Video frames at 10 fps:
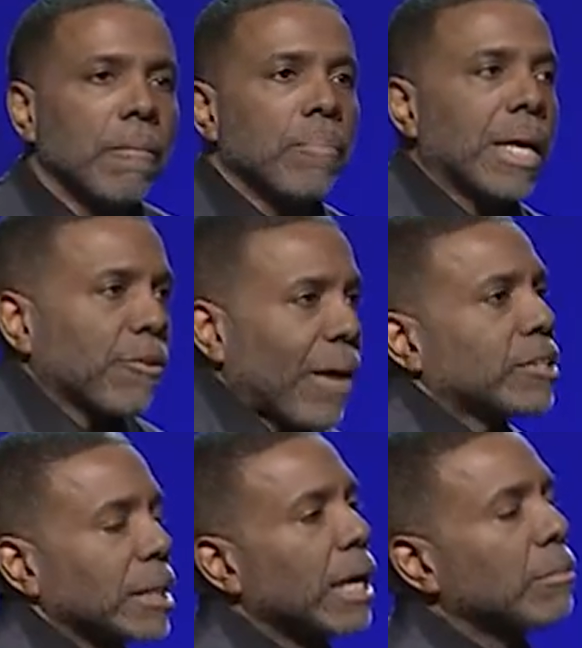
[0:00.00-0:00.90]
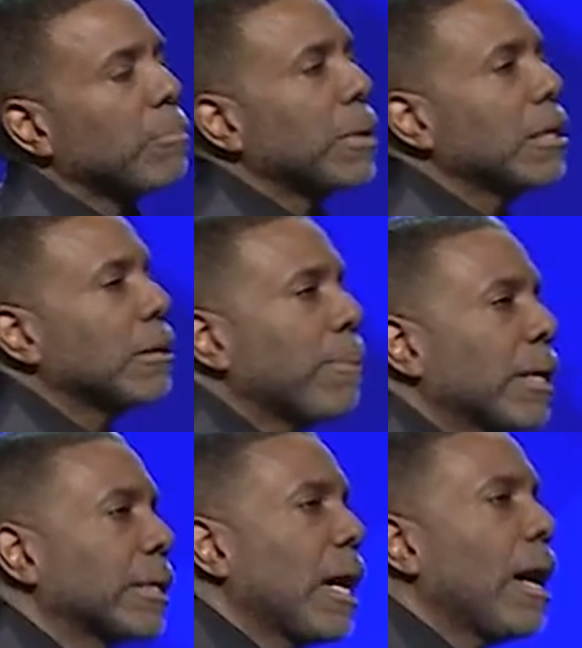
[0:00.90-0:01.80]
That if I say I'm dependent
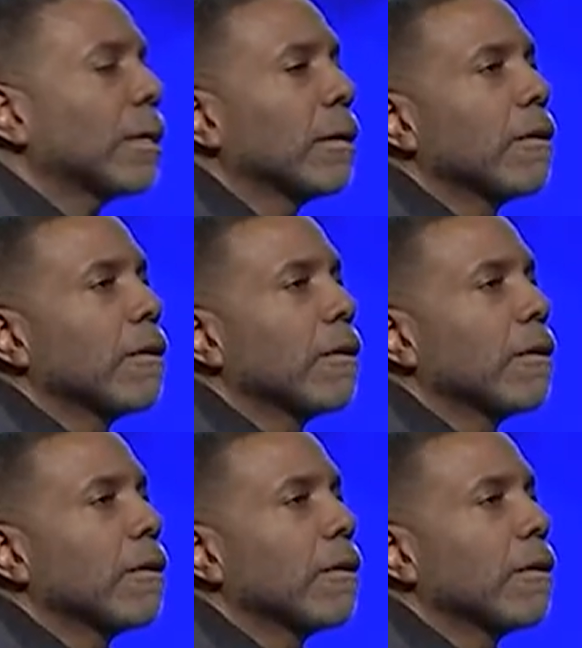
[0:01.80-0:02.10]
upon God,